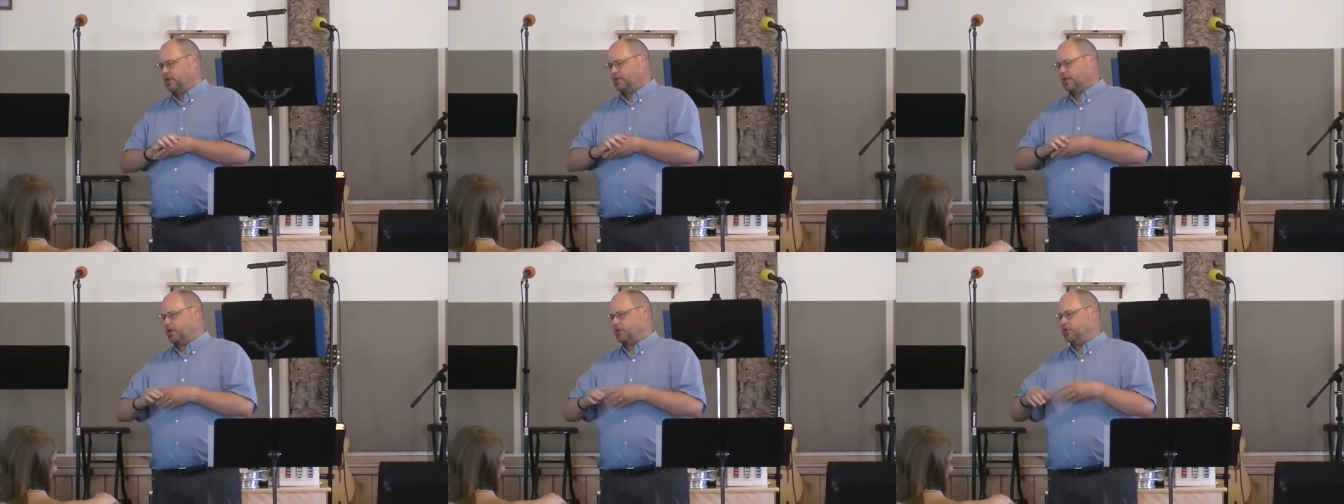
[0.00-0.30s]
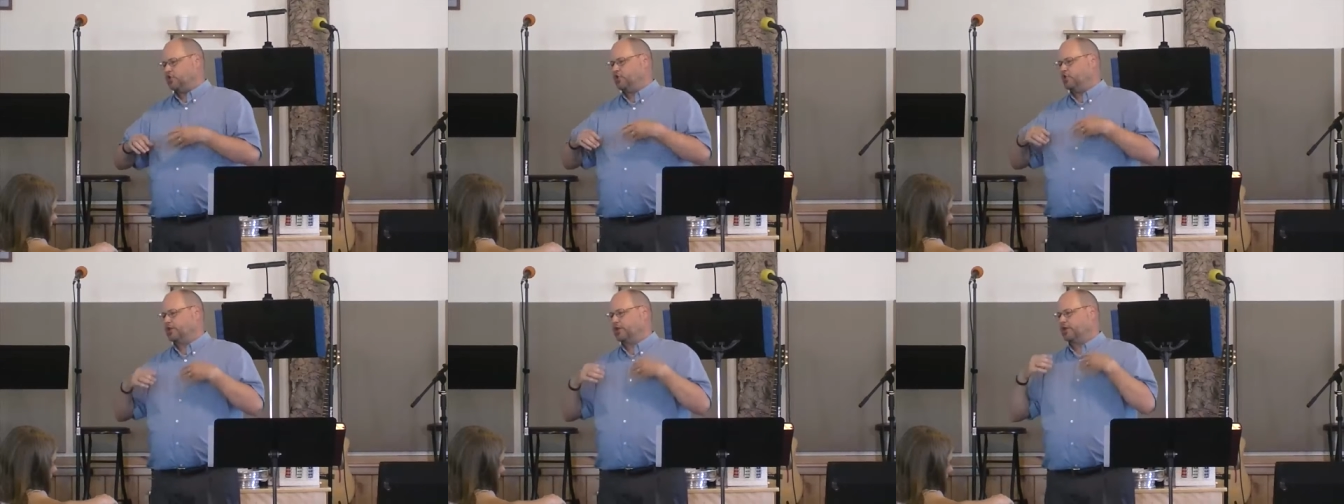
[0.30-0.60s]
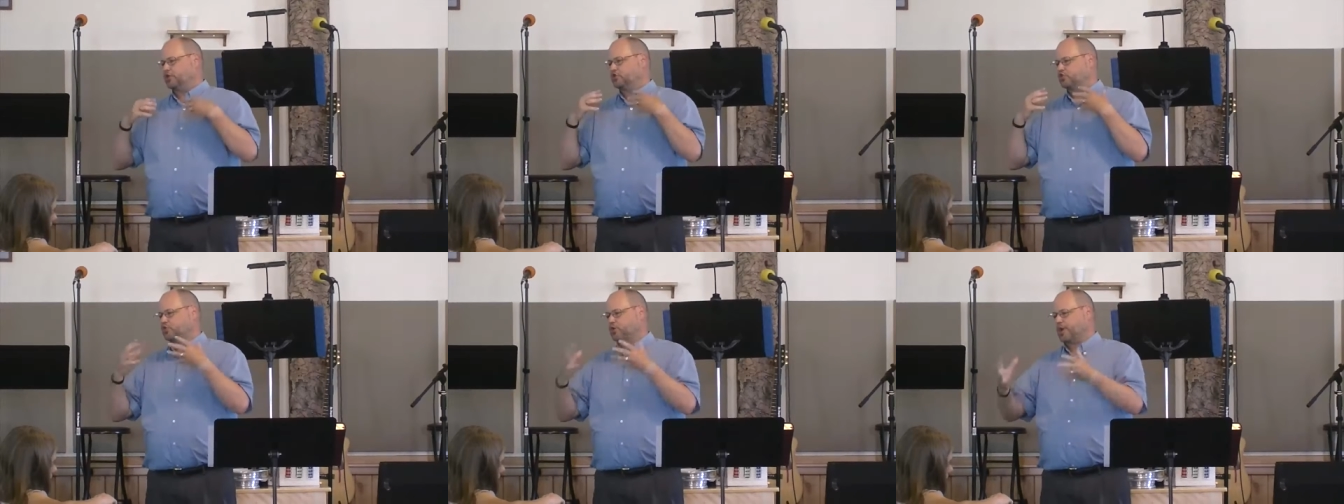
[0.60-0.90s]
That you
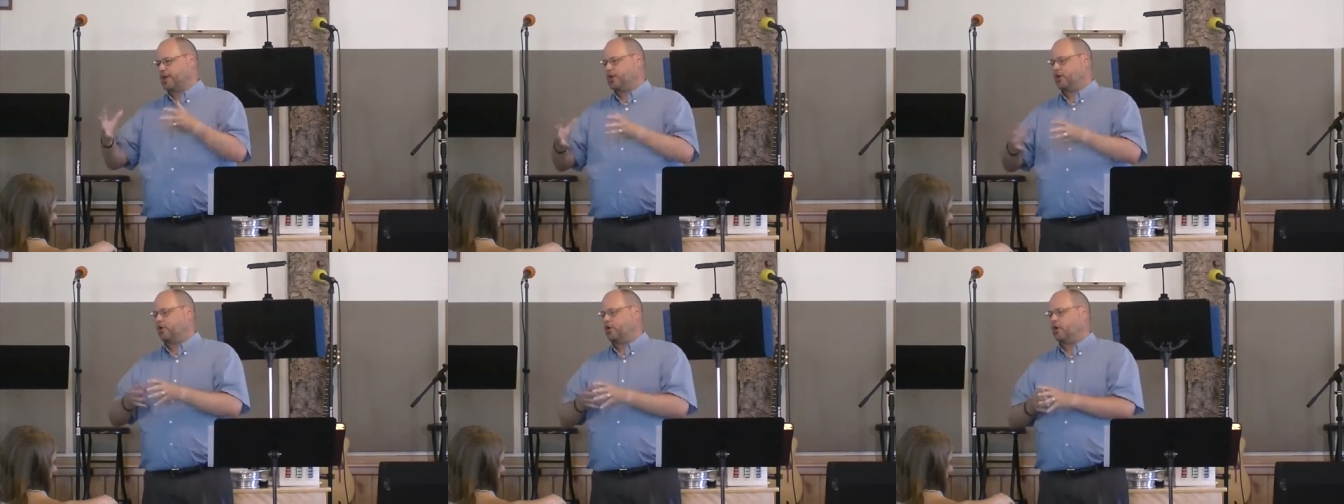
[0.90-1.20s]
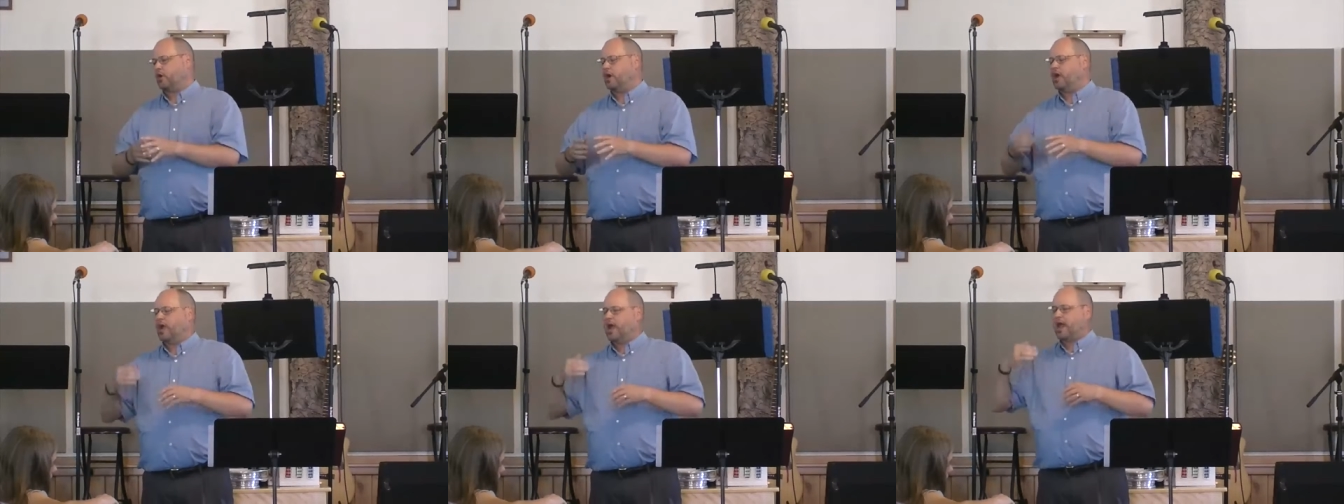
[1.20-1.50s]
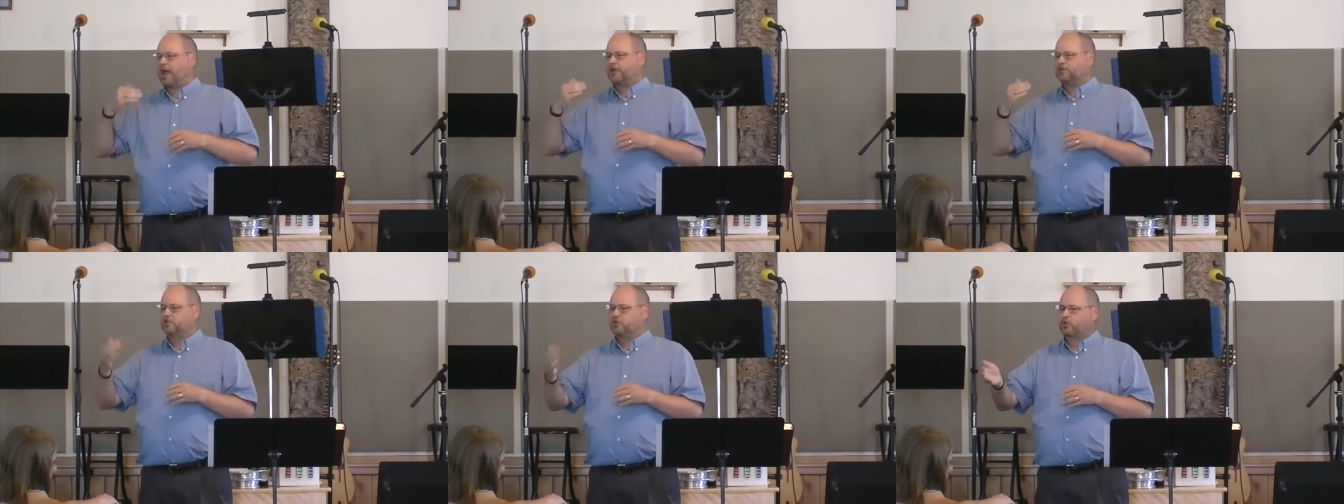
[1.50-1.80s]
can treat her
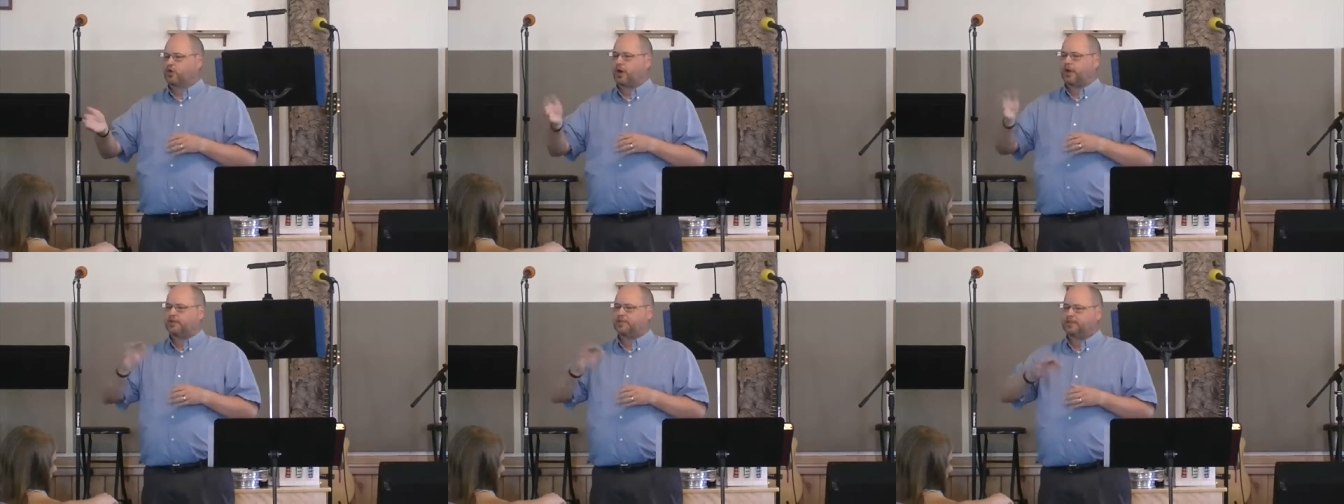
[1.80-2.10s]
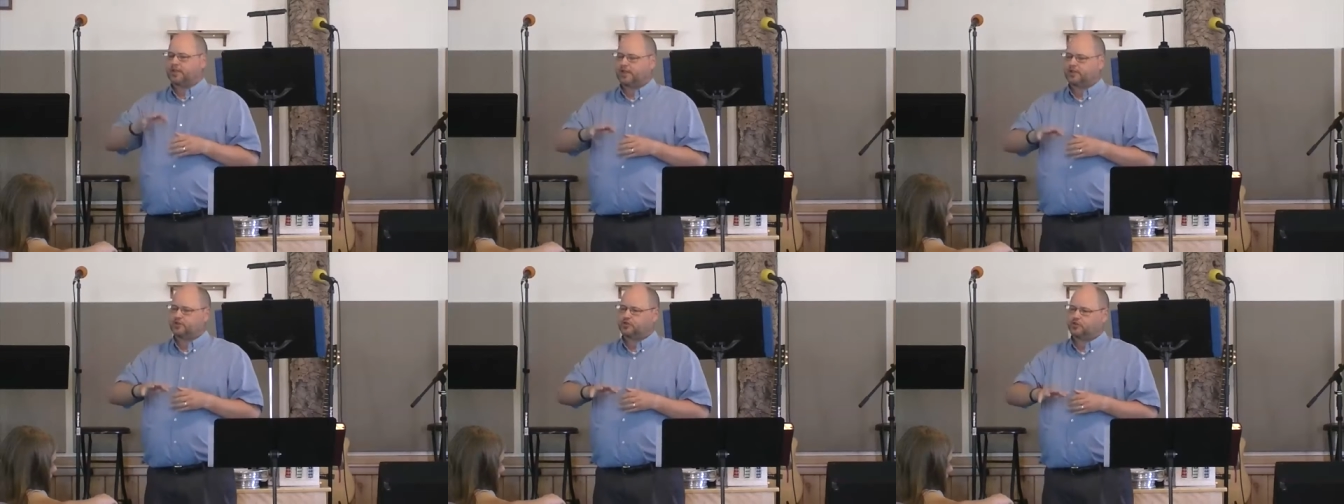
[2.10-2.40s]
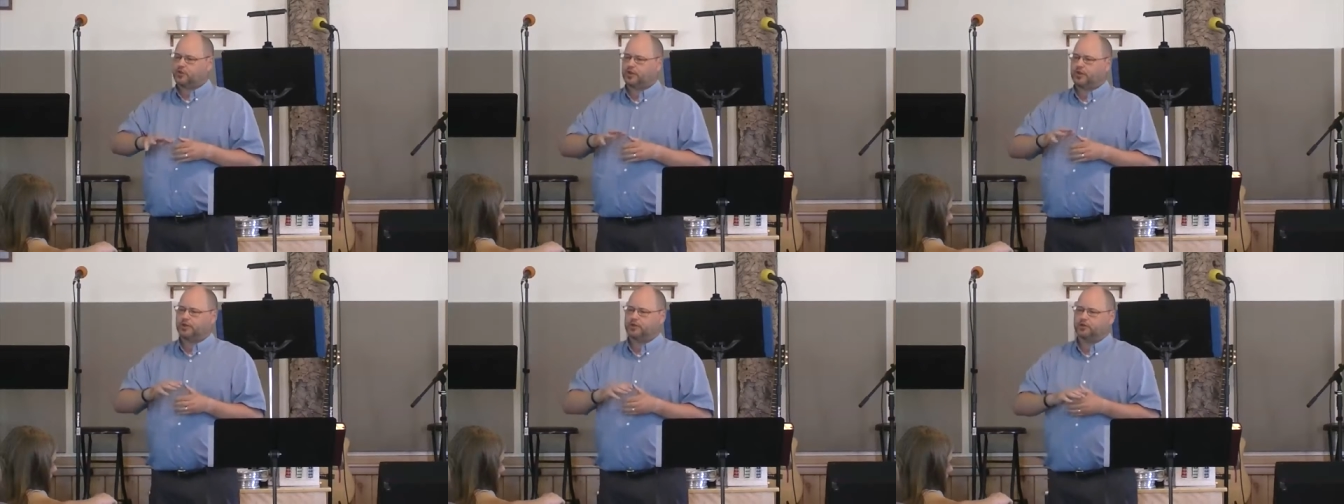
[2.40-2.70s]
as Christ has
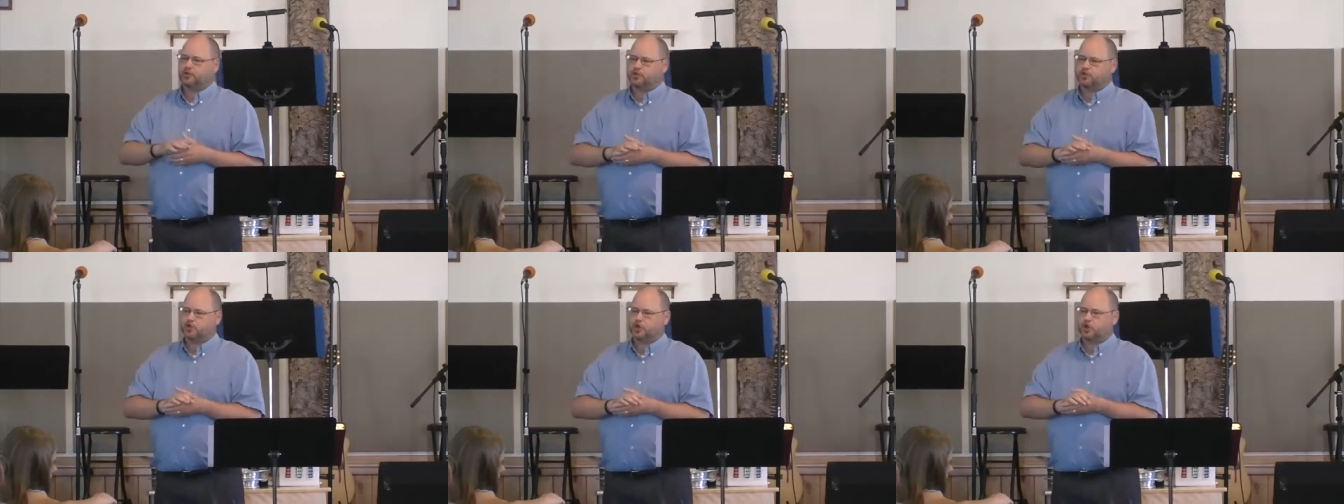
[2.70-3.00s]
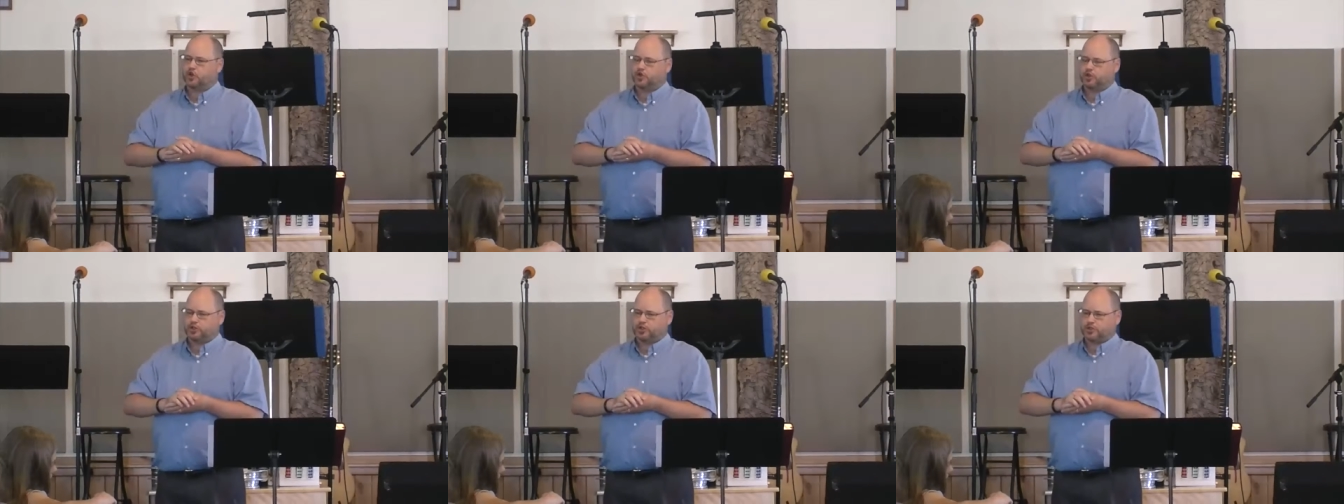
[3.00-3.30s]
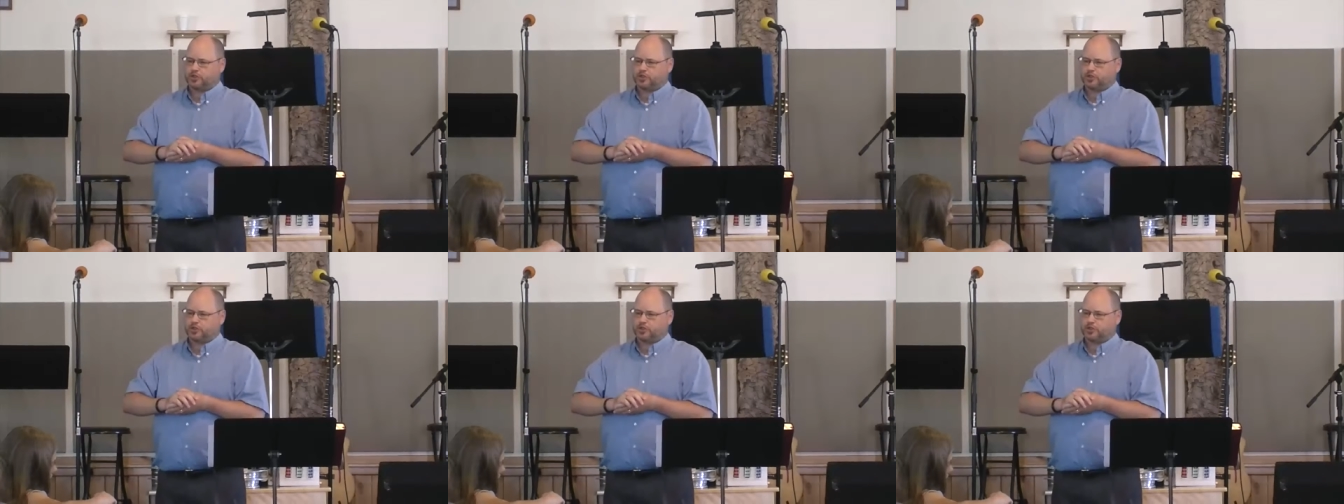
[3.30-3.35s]
treated the church.